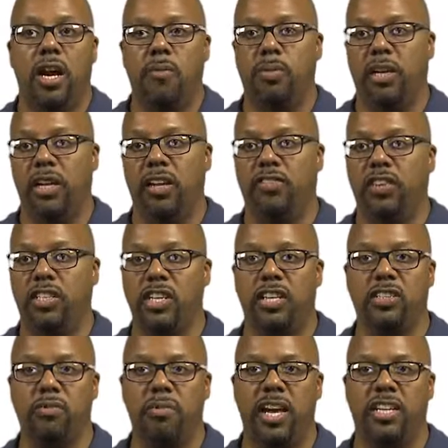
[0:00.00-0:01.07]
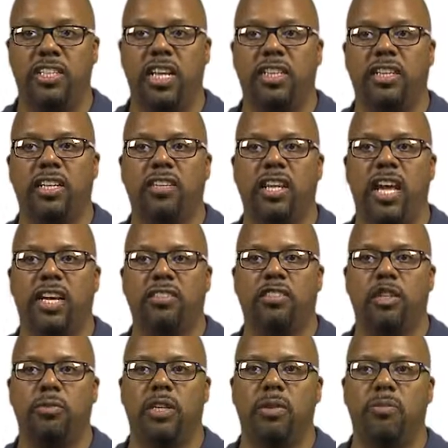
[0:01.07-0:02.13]
But if it doesn't match that, then x is
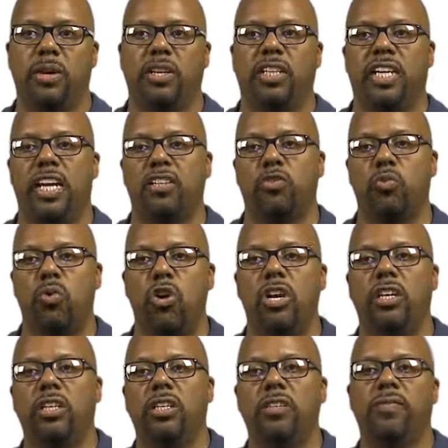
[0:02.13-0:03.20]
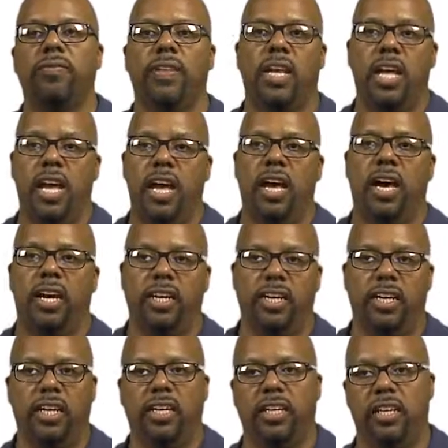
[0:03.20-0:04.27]
going to be compared to case 1,
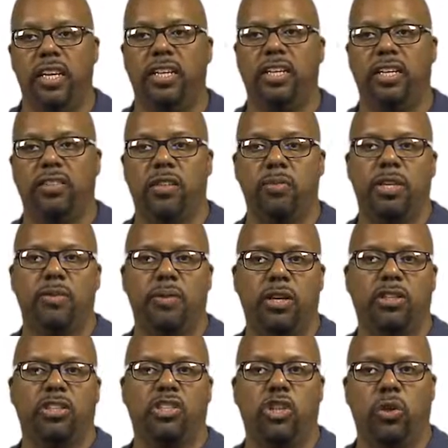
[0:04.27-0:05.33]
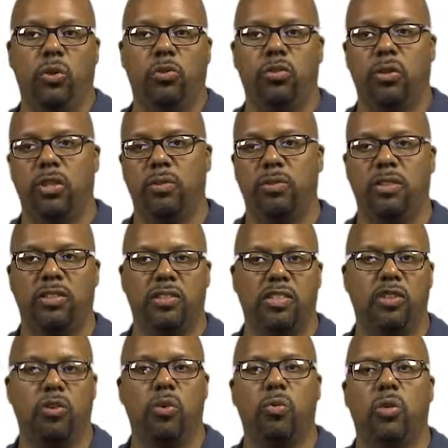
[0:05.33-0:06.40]
and then it's going to be compared to 2. So compared to
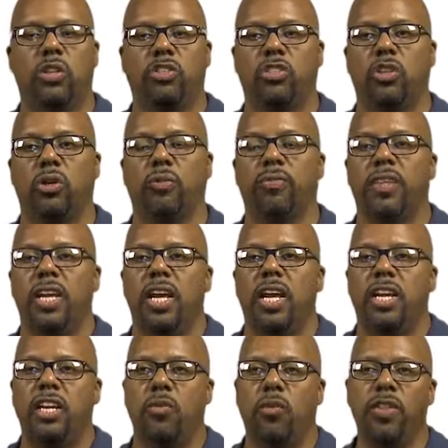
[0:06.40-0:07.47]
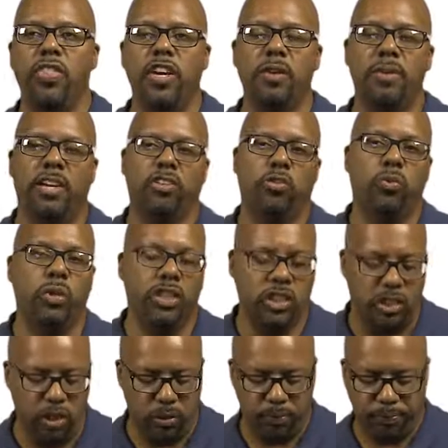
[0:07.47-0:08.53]
0, 1, 2. Now one thing about a
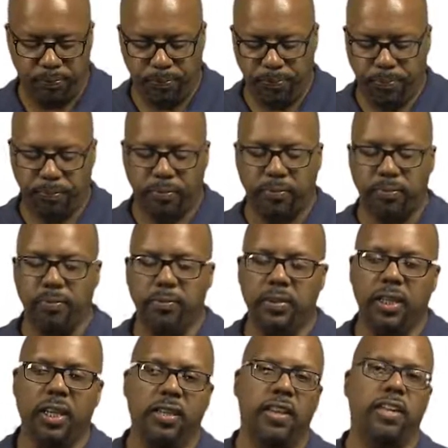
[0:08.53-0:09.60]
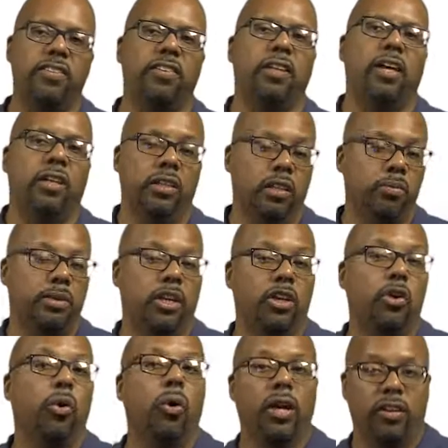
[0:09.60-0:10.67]
switch, though, that's a little bit
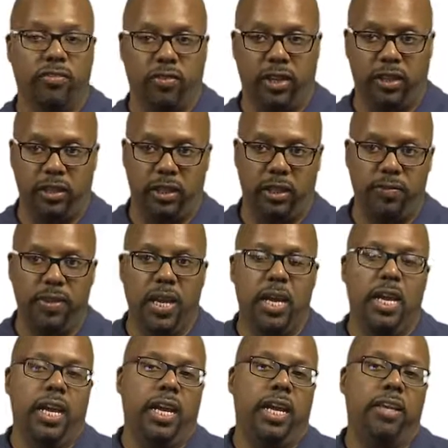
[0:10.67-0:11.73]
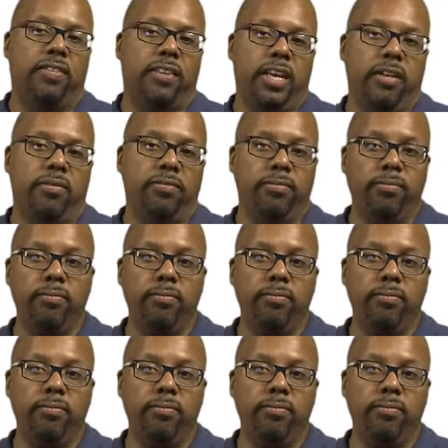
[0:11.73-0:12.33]
annoying, frankly, is that